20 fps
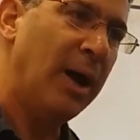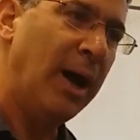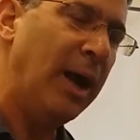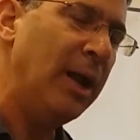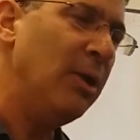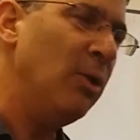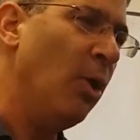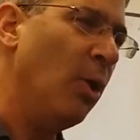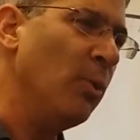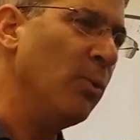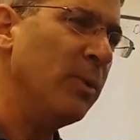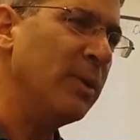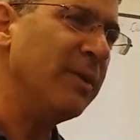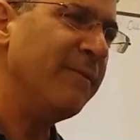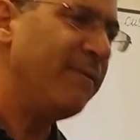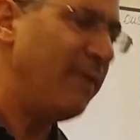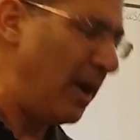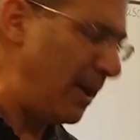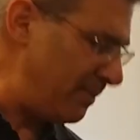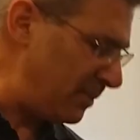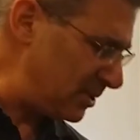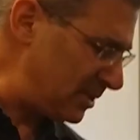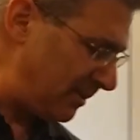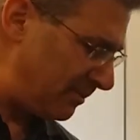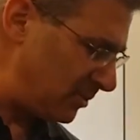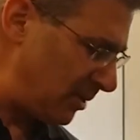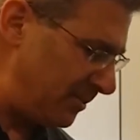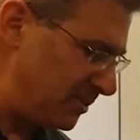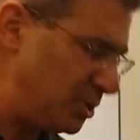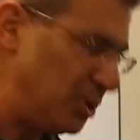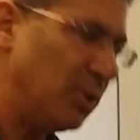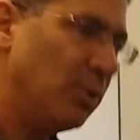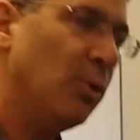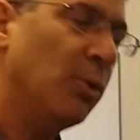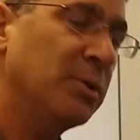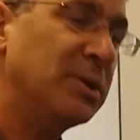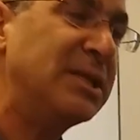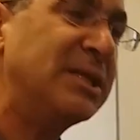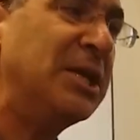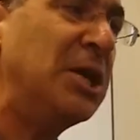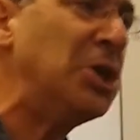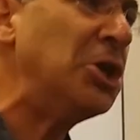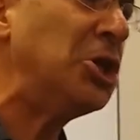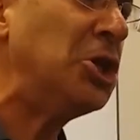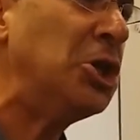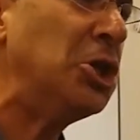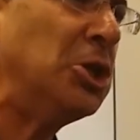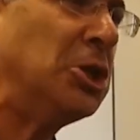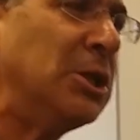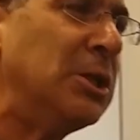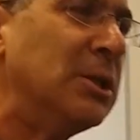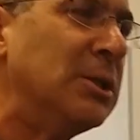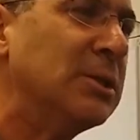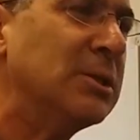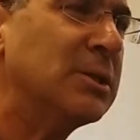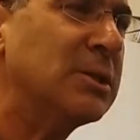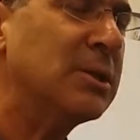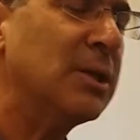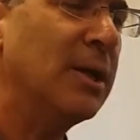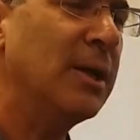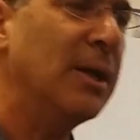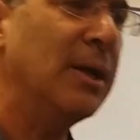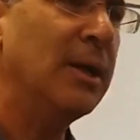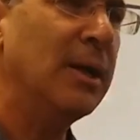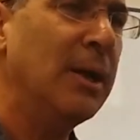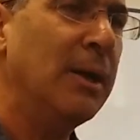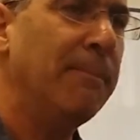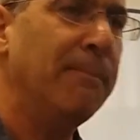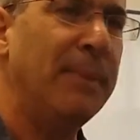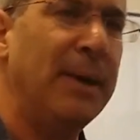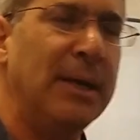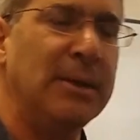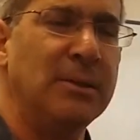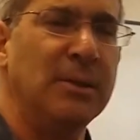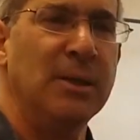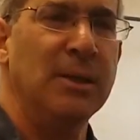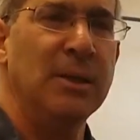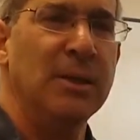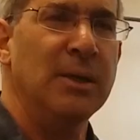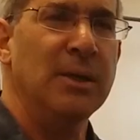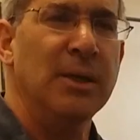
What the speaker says: along with the fiber, sometimes you go circles, but